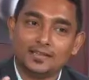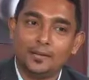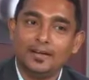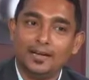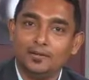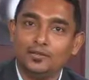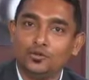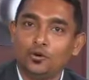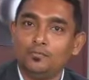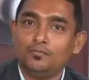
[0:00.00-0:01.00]
commendable
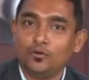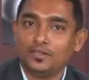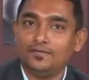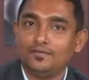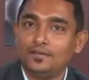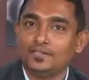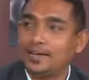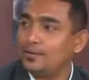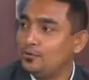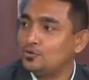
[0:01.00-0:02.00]
job or the first
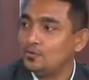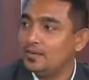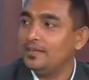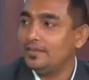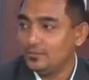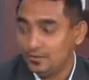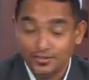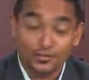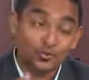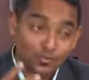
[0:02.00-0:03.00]
approach should be given to the
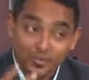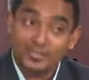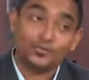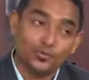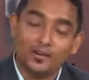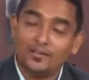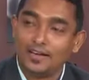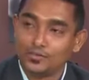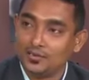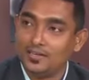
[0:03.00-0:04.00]
students who have
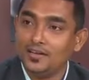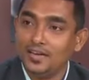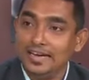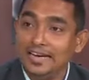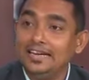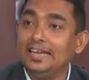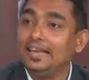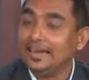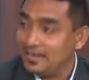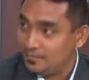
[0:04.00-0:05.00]
actually
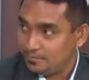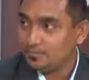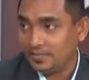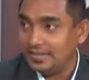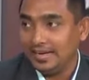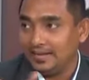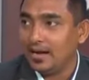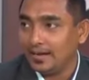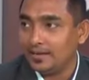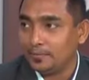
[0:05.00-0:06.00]
taken up the
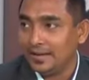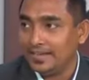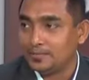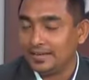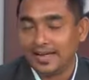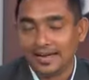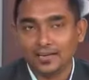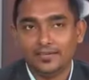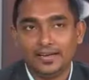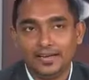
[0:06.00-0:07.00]
entire placement
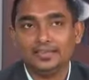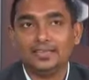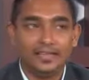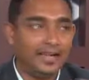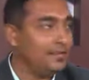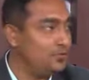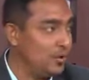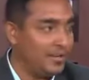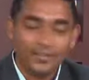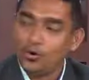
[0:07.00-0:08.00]
activities and they have
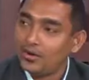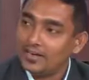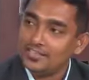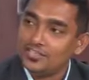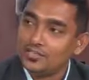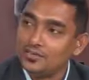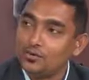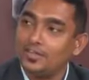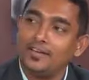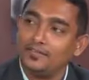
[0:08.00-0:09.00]
joined the organization or
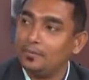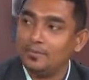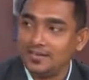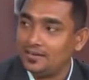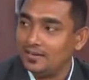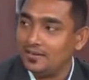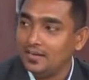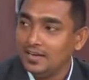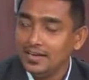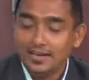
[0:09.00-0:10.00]
they have completed their
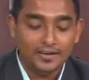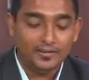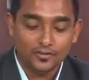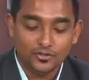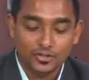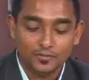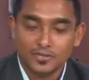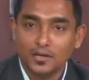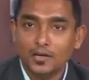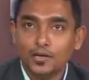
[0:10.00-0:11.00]
internships.
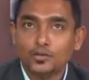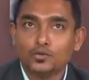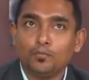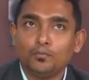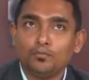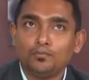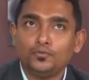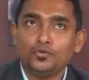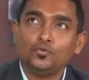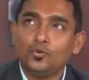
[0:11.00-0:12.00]
So
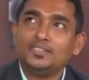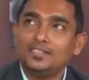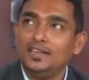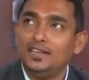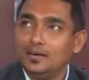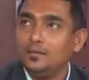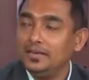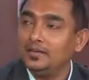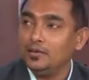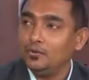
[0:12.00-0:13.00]
towards the, I
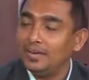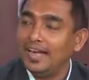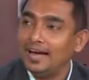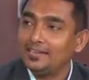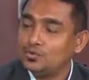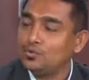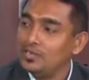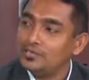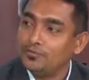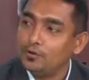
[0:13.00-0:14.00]
mean, uh, we had
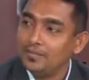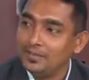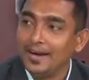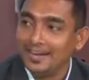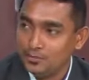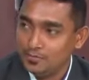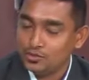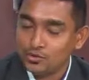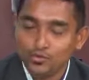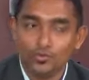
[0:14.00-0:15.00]
students from the management
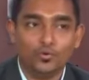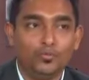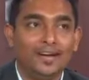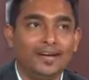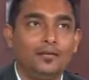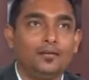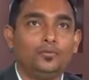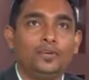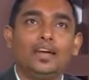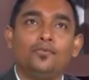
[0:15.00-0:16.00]
school where
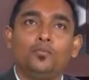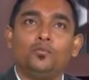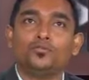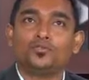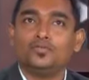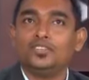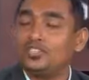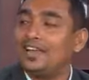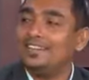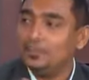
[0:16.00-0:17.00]
we have almost reached
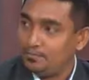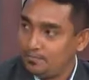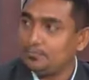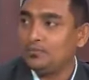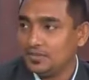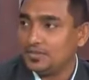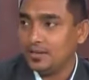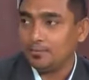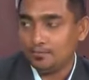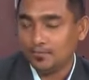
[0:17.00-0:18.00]
90% ap